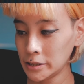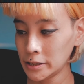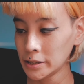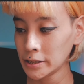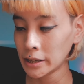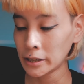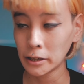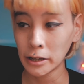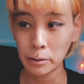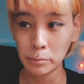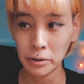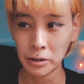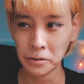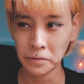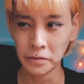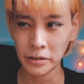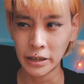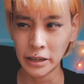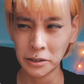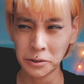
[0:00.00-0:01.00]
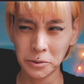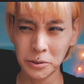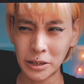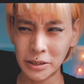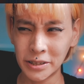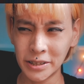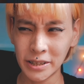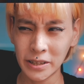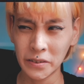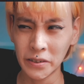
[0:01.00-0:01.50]
This is a camera for like
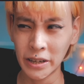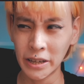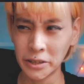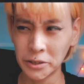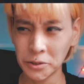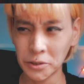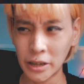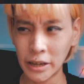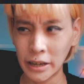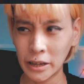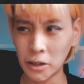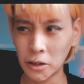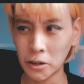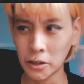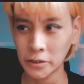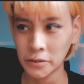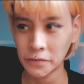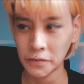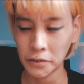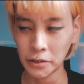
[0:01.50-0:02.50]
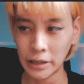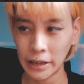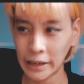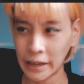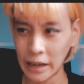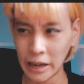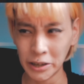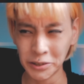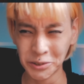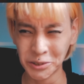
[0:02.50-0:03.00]
2007. I got for
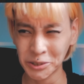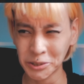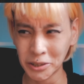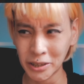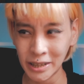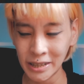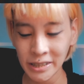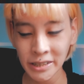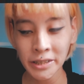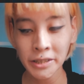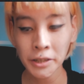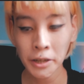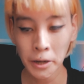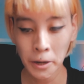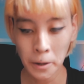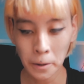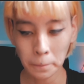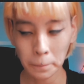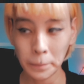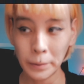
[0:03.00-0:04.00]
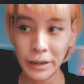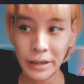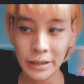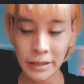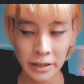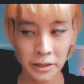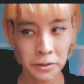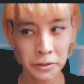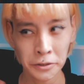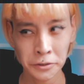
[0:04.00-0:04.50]
like $100, but
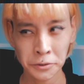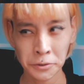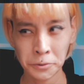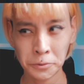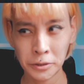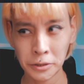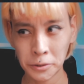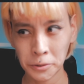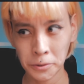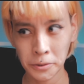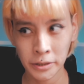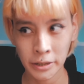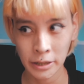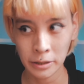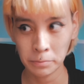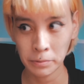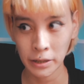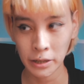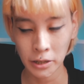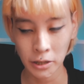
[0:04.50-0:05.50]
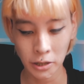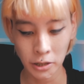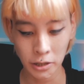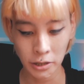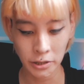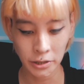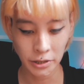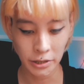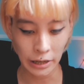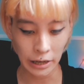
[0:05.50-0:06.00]
I'm going to return it
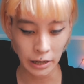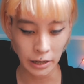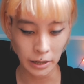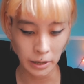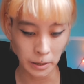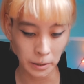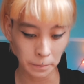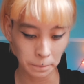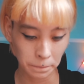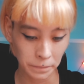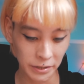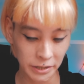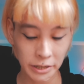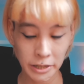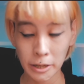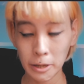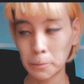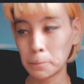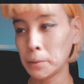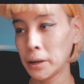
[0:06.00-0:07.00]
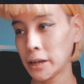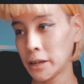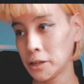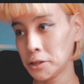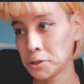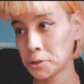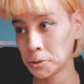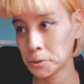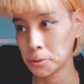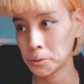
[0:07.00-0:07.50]
because there's a big
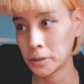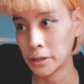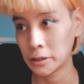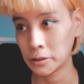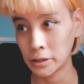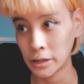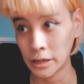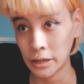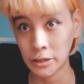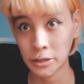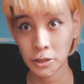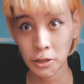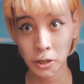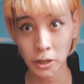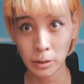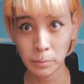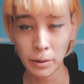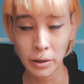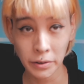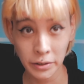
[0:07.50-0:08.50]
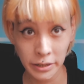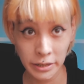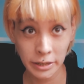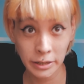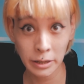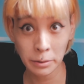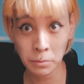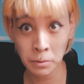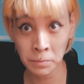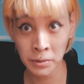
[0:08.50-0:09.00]
issue. I'm gonna talk about it
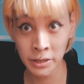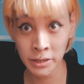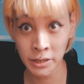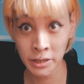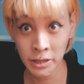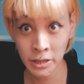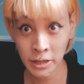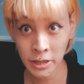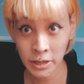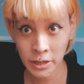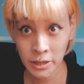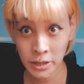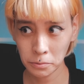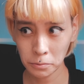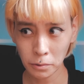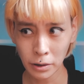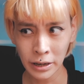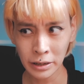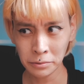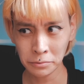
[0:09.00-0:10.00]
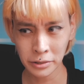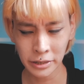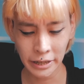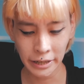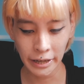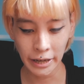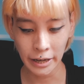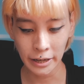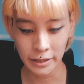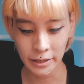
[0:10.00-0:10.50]
in a moment. Why would I
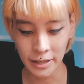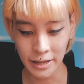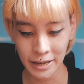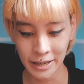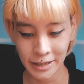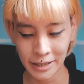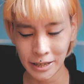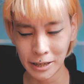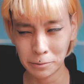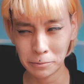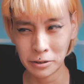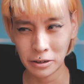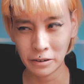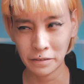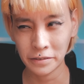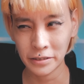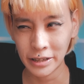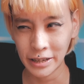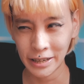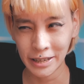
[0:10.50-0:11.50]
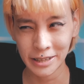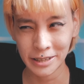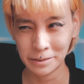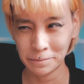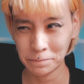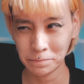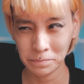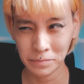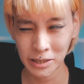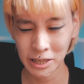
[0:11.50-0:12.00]
get like a camera for like a
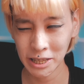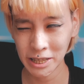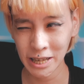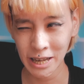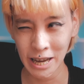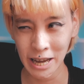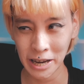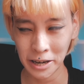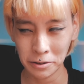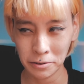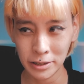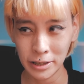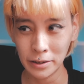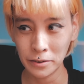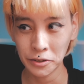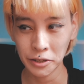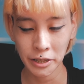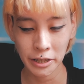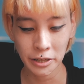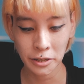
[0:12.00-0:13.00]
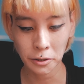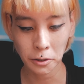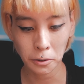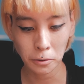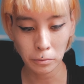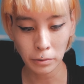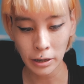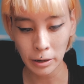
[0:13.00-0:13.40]
10 or 11 years old?